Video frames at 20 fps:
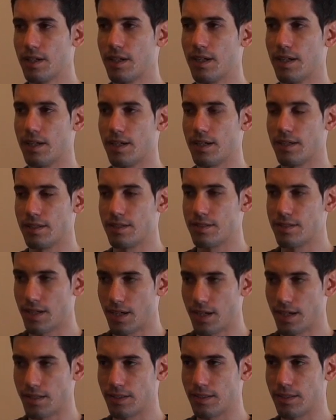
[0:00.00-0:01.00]
uh,
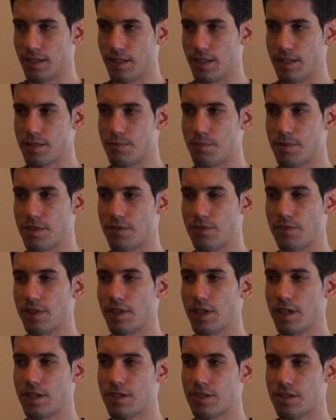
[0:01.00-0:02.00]
design and
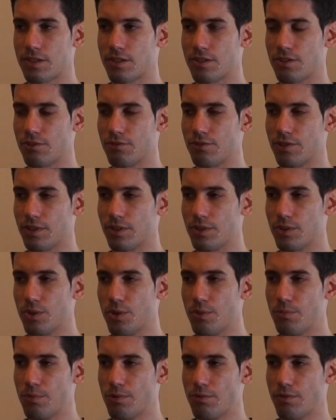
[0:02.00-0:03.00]
specification of the
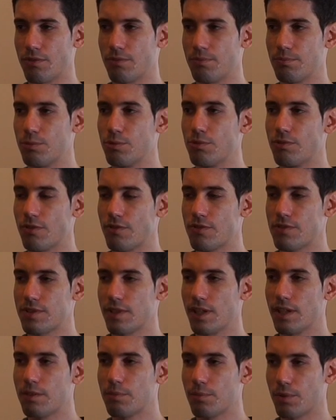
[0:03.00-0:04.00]
new proof of, proof of
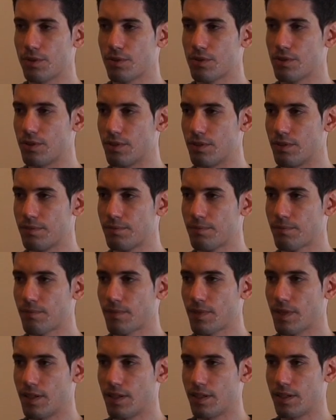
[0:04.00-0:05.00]
stake protocol,
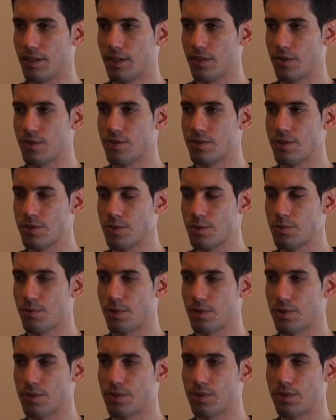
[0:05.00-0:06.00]
okay. the consensus
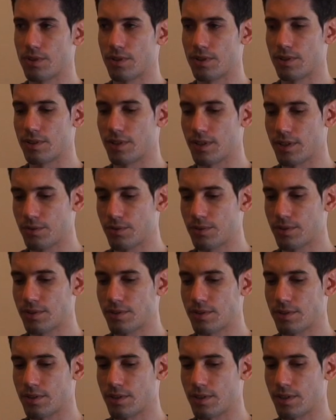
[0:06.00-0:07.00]
protocol that
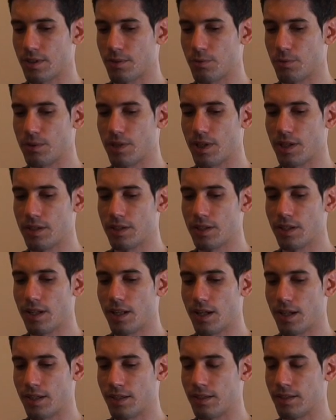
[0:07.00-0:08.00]
uh, would
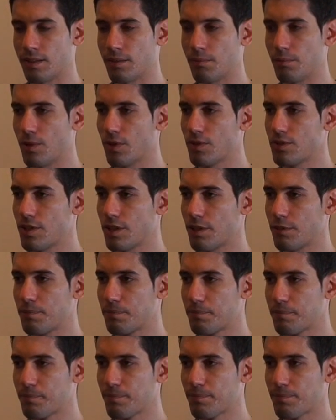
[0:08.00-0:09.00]
underline the blockchain.
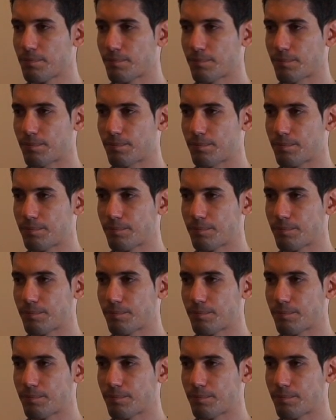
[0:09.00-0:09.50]
Okay.